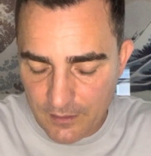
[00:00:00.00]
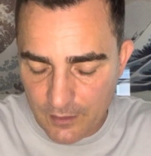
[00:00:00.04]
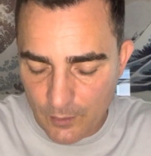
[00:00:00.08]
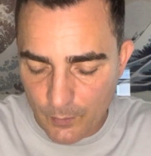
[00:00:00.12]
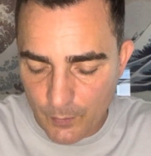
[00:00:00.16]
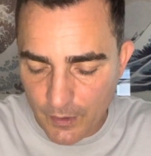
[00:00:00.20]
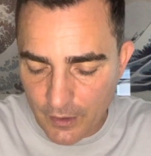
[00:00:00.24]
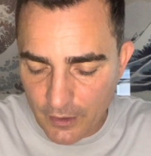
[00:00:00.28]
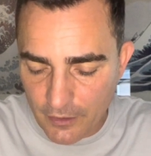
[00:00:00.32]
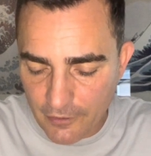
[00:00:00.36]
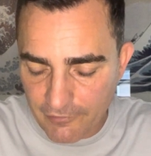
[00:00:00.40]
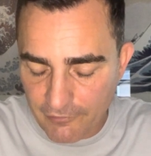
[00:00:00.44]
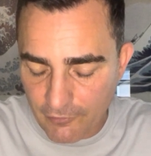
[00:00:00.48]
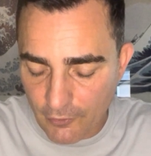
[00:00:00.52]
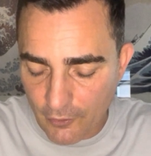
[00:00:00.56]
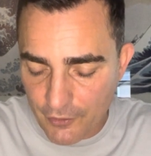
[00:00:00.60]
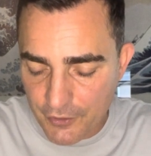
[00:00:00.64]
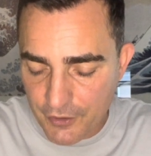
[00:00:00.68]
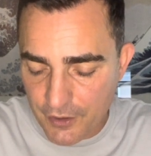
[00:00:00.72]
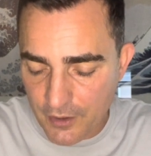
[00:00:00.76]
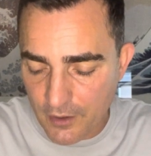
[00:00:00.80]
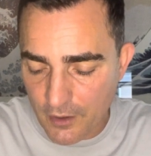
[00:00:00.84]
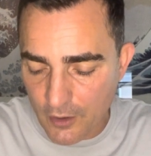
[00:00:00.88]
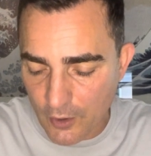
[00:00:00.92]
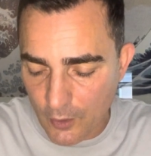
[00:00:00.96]
The Wheel of
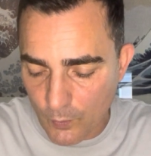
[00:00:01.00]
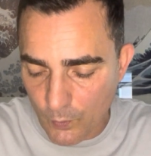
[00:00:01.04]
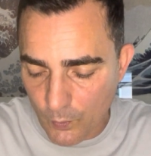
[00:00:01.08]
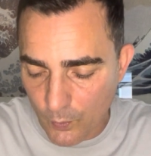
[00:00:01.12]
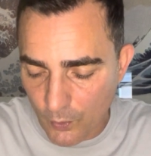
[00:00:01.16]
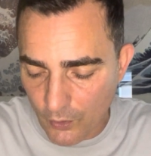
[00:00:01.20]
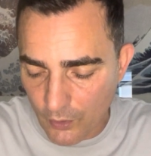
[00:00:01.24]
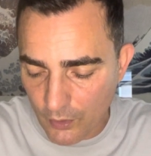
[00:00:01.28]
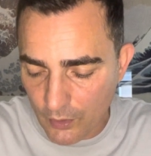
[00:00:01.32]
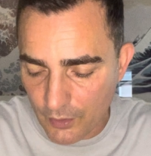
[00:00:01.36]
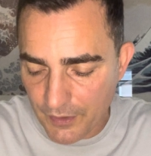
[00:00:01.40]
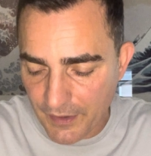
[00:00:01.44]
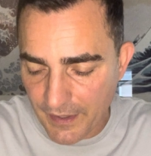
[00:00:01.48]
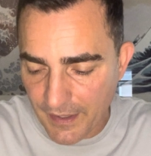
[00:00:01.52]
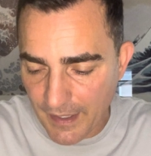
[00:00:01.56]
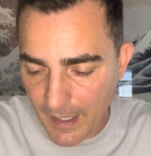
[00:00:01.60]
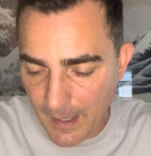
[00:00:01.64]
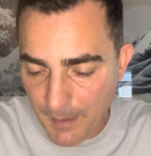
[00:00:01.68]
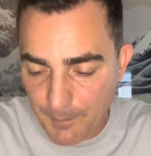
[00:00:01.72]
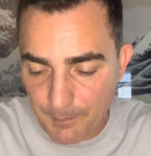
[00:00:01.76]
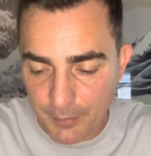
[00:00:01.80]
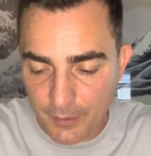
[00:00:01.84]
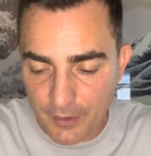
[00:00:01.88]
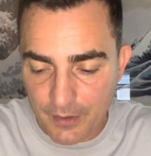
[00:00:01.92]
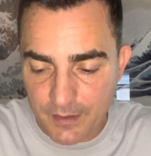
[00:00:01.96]
Fortune, the World, the
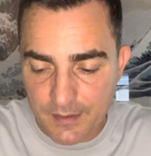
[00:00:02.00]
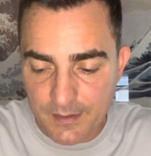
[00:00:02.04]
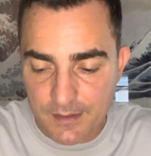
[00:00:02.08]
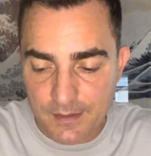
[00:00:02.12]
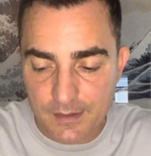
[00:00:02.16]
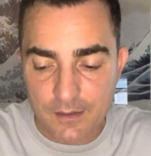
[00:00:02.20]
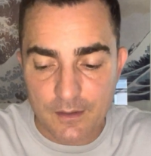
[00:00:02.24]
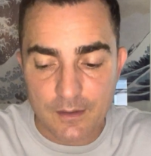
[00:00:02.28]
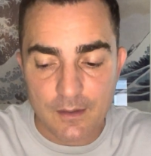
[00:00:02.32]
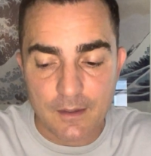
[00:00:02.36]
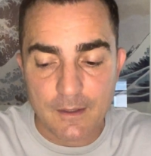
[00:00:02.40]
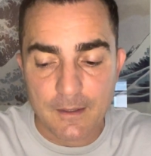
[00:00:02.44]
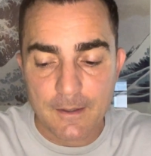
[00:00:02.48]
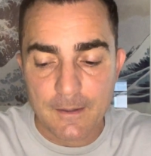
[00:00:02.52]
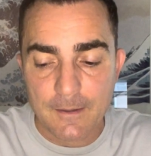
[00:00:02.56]
Empress.